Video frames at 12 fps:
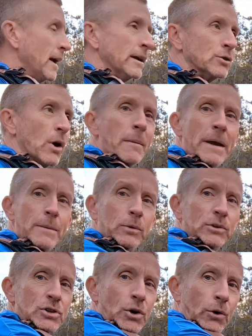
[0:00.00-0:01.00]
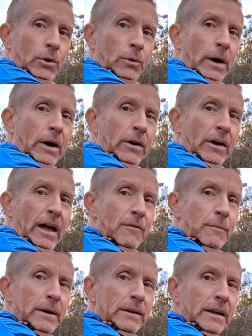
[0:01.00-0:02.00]
So I'm able to turn around and
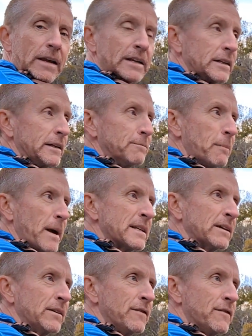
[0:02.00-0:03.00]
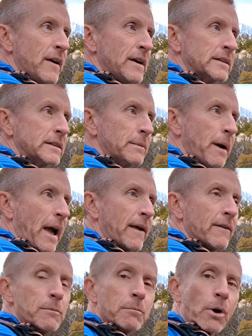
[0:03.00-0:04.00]
have my legs and basically face the back
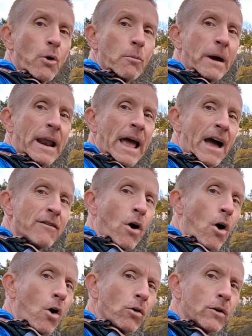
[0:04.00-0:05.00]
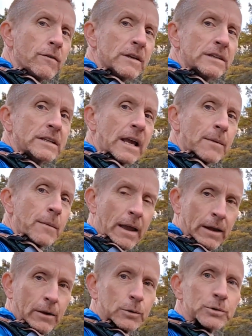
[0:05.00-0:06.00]
of the boat, but have all of the same
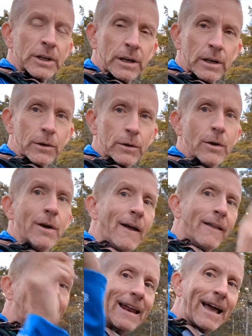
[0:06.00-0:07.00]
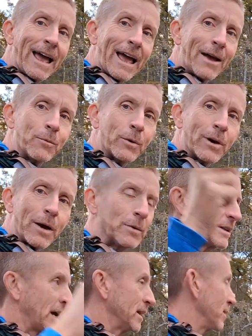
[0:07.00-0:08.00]
angles here that I had when I
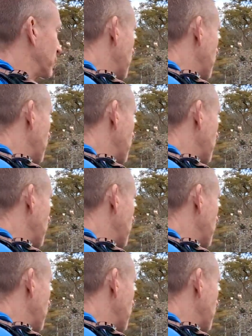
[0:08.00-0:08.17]
was at the